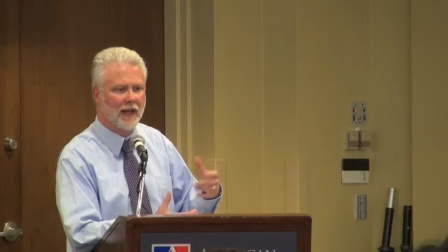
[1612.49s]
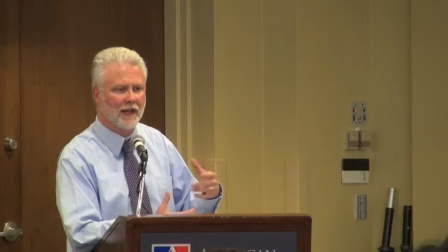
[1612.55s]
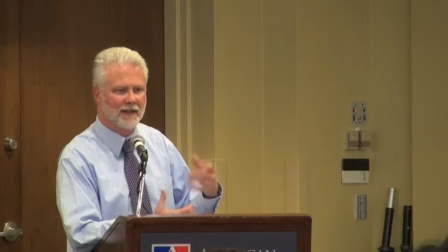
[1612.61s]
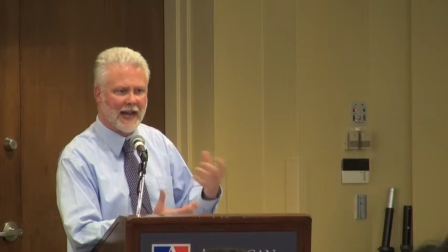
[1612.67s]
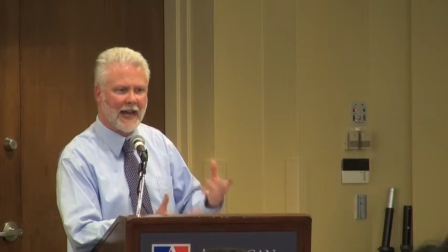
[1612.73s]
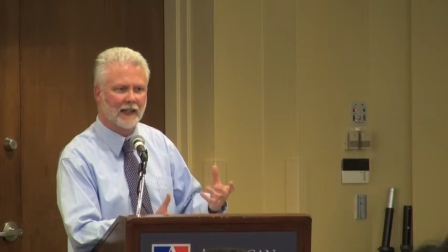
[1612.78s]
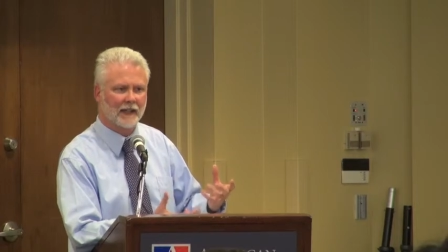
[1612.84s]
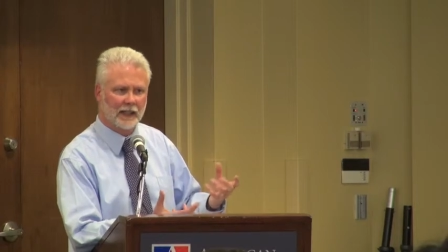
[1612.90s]

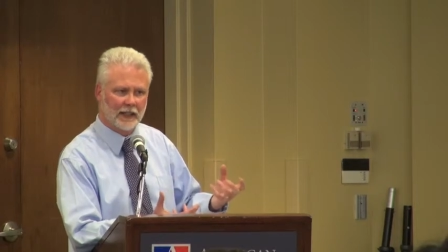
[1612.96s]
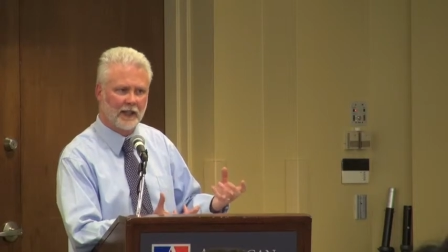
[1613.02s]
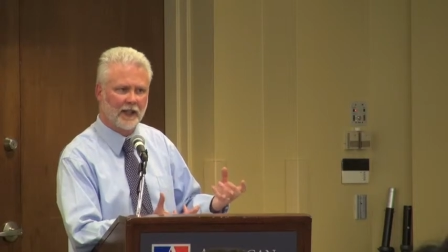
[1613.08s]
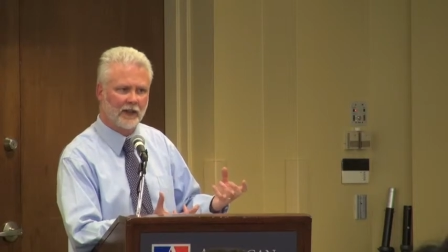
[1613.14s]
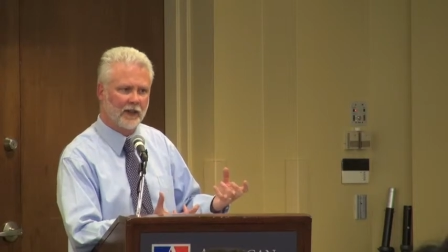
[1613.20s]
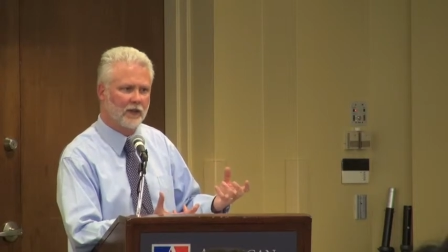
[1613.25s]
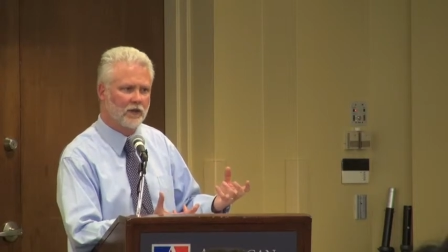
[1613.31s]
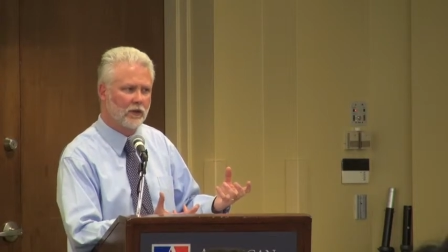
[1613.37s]
tackling
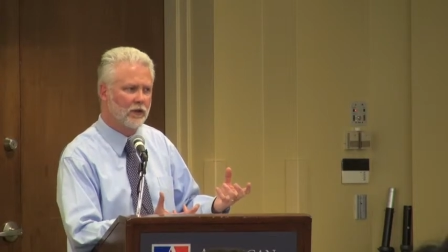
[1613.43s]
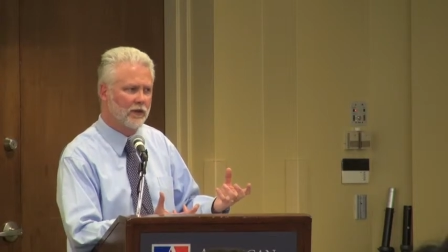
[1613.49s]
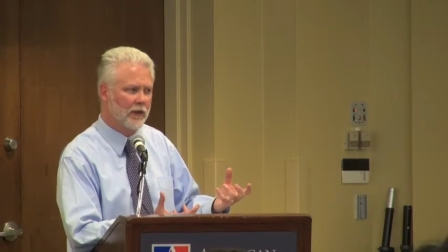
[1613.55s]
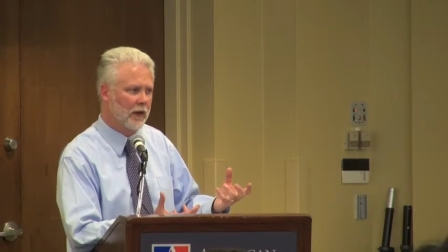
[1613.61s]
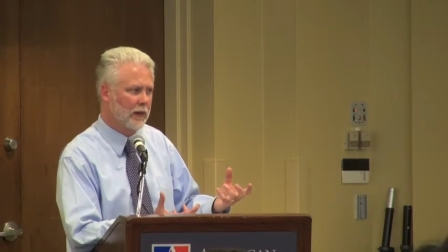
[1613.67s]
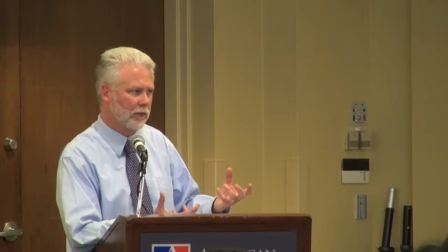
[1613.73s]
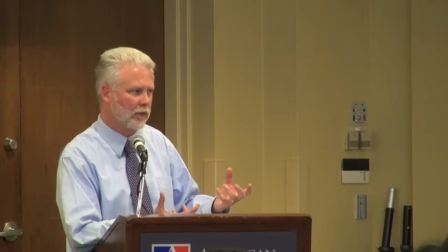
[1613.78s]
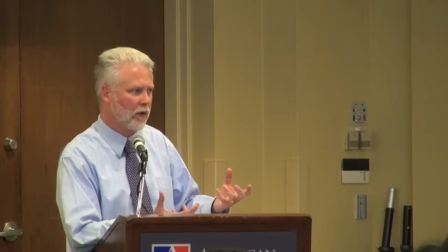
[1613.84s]
these issues
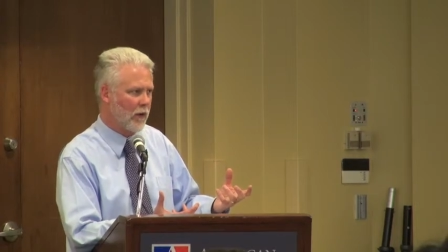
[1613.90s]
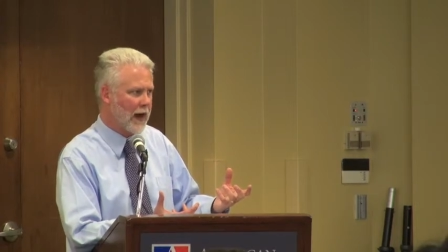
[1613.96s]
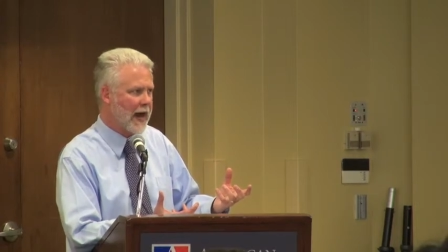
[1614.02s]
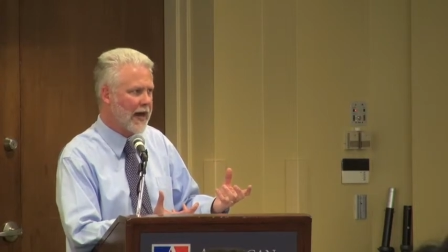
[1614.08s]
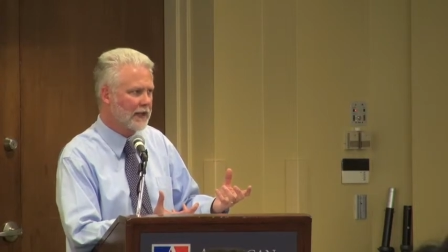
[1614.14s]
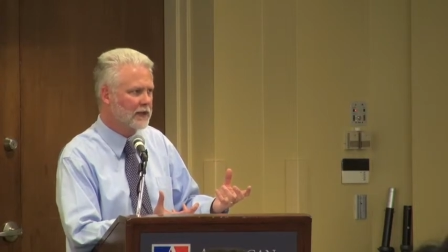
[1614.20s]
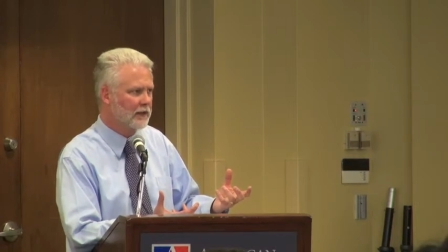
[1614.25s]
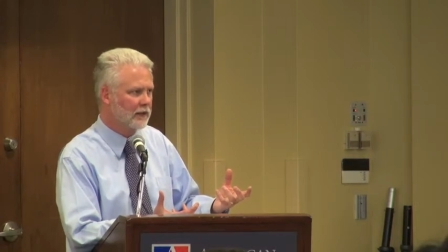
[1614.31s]
very
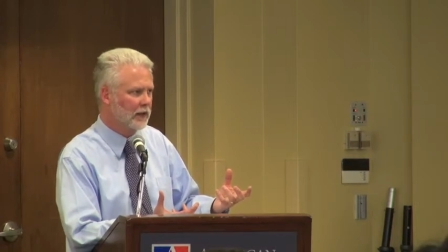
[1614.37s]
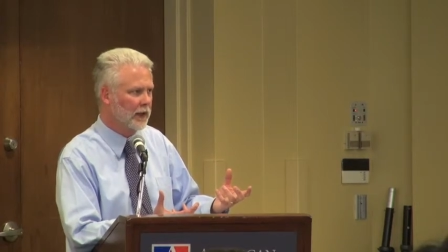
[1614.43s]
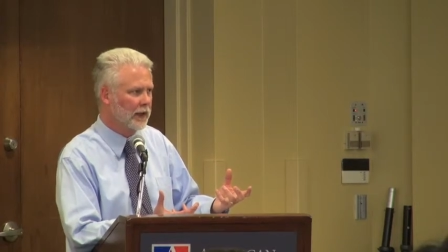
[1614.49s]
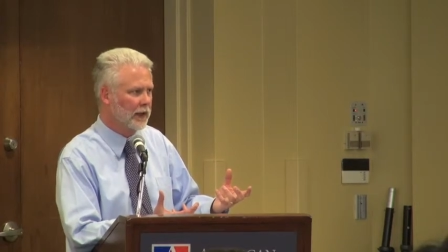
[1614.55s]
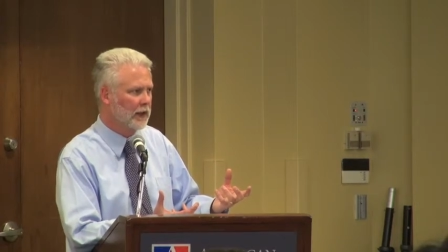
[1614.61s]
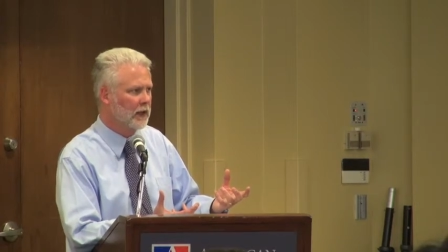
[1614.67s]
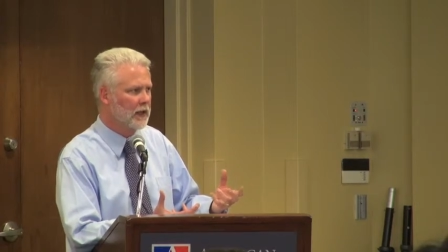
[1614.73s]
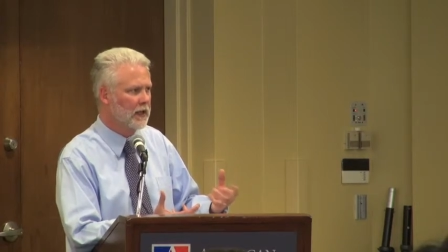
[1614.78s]

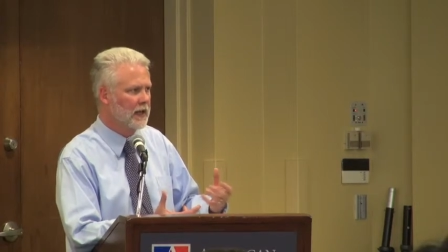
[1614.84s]
proactively